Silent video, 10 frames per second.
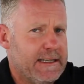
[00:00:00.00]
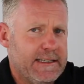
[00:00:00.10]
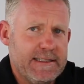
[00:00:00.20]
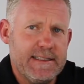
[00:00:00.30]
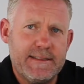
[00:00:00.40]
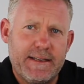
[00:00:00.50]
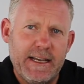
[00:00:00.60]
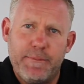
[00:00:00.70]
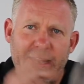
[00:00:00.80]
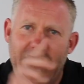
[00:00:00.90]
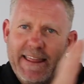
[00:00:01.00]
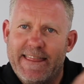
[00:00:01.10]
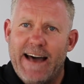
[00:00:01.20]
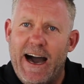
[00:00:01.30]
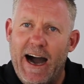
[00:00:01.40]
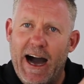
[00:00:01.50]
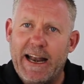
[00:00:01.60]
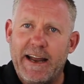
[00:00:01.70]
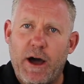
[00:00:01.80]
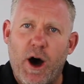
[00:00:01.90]
This is going to be like the
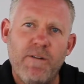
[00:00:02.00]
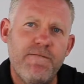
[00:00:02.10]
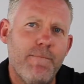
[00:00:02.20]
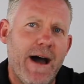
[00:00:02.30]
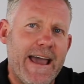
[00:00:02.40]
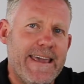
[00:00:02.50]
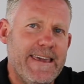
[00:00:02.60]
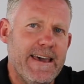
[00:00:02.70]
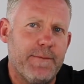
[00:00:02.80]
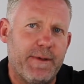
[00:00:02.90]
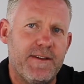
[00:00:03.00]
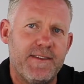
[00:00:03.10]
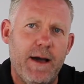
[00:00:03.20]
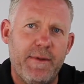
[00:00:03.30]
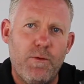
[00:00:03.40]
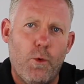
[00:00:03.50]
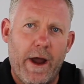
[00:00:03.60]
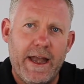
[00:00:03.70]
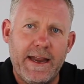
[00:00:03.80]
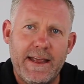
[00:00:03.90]
highlight of my year because I've been
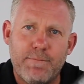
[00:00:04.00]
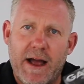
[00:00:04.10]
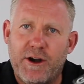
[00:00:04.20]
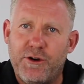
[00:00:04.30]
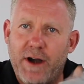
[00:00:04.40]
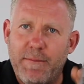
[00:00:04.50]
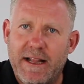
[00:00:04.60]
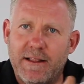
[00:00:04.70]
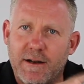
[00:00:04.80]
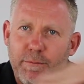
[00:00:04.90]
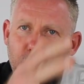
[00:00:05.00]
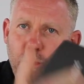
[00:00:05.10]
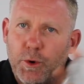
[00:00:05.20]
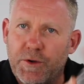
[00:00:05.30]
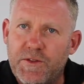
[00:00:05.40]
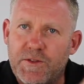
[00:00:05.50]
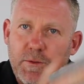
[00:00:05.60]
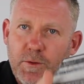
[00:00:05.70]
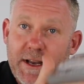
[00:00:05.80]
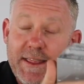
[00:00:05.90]
waiting to get my grubby little paws
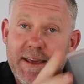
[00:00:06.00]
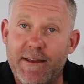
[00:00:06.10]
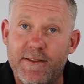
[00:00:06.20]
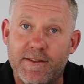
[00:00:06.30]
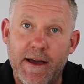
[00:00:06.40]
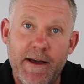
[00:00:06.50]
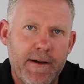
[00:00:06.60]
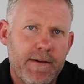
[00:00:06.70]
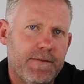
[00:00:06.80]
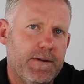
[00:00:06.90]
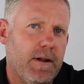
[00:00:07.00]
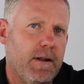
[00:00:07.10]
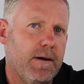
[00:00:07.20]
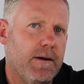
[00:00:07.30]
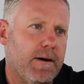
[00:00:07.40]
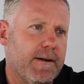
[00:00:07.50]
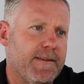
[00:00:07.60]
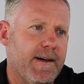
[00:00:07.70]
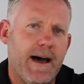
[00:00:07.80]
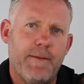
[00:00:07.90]
on one of these for a long
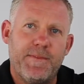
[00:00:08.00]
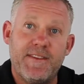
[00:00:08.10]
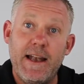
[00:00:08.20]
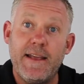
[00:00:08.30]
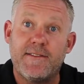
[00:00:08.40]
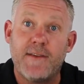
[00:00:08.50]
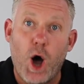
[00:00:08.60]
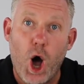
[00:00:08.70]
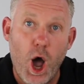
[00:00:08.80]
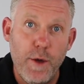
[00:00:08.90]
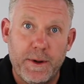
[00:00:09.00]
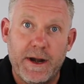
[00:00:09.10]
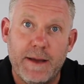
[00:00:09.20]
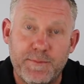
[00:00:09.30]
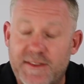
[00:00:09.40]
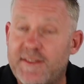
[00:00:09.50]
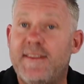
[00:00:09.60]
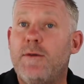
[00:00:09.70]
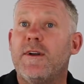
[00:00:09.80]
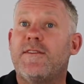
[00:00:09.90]
time. So let's open it up to
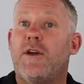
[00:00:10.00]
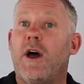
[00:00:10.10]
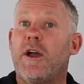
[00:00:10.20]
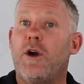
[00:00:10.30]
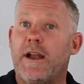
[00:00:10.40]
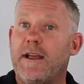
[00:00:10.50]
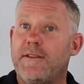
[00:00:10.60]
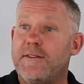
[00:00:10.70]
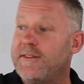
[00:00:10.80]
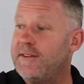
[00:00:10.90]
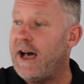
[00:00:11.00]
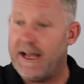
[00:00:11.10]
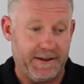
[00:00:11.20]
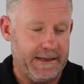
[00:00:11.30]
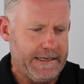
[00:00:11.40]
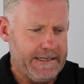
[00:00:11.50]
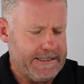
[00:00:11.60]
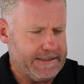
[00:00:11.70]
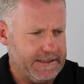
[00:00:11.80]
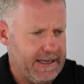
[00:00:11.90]
see what's going on inside.
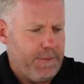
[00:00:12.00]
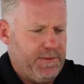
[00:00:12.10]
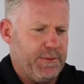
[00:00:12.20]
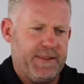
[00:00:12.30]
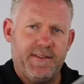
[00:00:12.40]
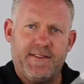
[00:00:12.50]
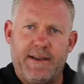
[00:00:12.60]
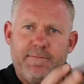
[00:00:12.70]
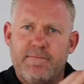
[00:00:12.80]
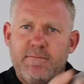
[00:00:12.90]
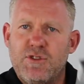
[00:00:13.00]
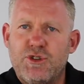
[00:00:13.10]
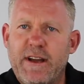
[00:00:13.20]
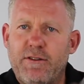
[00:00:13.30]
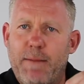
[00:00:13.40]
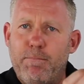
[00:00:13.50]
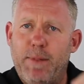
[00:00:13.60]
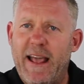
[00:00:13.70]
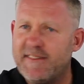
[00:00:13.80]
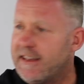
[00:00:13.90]
So it comes with this shrink wrap
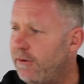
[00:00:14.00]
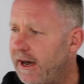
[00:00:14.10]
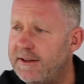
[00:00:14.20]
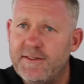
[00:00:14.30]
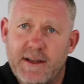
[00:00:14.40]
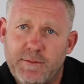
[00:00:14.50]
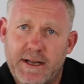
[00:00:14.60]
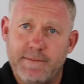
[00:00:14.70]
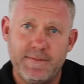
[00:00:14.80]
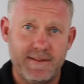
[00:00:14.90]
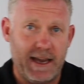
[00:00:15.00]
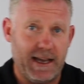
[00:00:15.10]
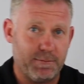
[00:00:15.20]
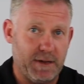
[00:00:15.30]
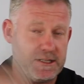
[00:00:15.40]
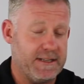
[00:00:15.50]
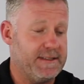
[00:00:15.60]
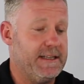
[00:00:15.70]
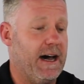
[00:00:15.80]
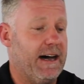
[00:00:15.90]
plastic around it, so I'm going to take out my
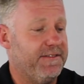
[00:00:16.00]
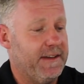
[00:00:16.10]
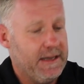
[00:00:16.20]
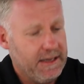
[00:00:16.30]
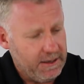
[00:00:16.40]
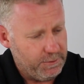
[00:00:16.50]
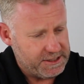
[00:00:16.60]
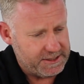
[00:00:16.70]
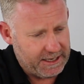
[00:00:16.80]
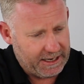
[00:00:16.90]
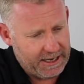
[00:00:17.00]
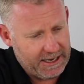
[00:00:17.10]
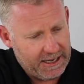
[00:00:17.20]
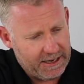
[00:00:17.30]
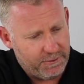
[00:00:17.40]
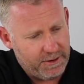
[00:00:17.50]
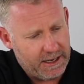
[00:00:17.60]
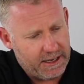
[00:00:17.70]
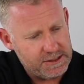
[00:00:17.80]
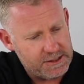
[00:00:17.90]
trusty knife and we're just going to cut
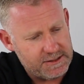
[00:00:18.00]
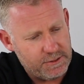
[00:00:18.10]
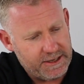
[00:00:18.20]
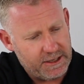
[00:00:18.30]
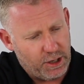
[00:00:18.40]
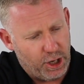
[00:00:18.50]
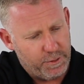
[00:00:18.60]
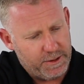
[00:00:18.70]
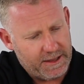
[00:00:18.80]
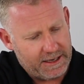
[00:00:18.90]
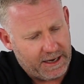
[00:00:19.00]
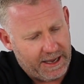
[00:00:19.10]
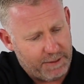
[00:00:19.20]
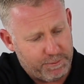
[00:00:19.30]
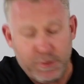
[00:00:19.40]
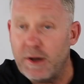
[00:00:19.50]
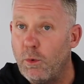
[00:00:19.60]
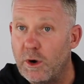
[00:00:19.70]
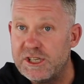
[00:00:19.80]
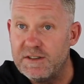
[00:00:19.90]
around just so we can open that guy
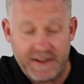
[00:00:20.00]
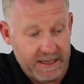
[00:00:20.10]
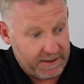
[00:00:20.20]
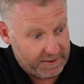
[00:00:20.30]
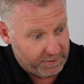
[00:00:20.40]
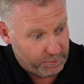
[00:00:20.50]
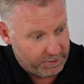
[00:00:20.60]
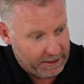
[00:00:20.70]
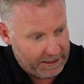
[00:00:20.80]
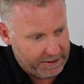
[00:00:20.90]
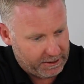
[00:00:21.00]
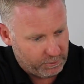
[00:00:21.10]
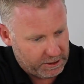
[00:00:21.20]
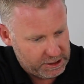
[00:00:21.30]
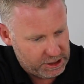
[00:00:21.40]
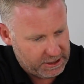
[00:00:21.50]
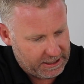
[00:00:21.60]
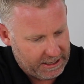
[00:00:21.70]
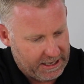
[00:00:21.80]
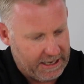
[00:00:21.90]
up. Watch your fingers, we really don't want you to
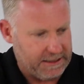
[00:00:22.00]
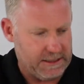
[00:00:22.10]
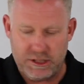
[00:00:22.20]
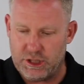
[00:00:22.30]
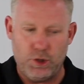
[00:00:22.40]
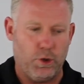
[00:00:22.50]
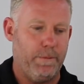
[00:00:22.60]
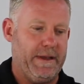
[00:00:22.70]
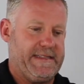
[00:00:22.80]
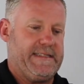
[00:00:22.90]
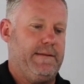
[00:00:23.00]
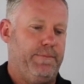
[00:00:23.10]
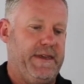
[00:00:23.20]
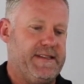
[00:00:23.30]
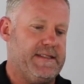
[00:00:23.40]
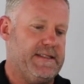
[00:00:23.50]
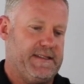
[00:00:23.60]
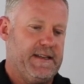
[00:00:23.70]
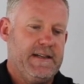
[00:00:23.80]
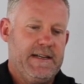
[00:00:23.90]
cut your bits and
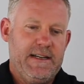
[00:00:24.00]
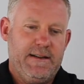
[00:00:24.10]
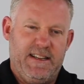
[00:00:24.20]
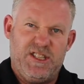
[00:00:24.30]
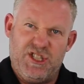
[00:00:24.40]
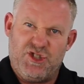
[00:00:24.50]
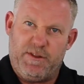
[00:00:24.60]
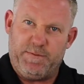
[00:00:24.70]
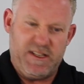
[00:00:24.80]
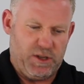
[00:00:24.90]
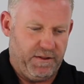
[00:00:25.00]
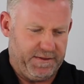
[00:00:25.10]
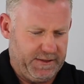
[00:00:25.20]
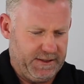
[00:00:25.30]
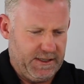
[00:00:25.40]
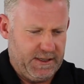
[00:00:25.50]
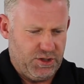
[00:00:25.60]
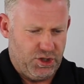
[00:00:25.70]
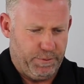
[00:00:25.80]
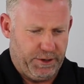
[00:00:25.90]
pieces. Let's just rip this
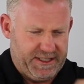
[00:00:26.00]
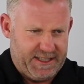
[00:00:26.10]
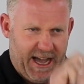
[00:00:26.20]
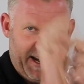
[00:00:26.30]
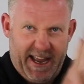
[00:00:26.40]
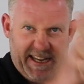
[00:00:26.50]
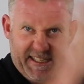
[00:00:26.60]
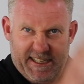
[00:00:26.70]
off. Super excited.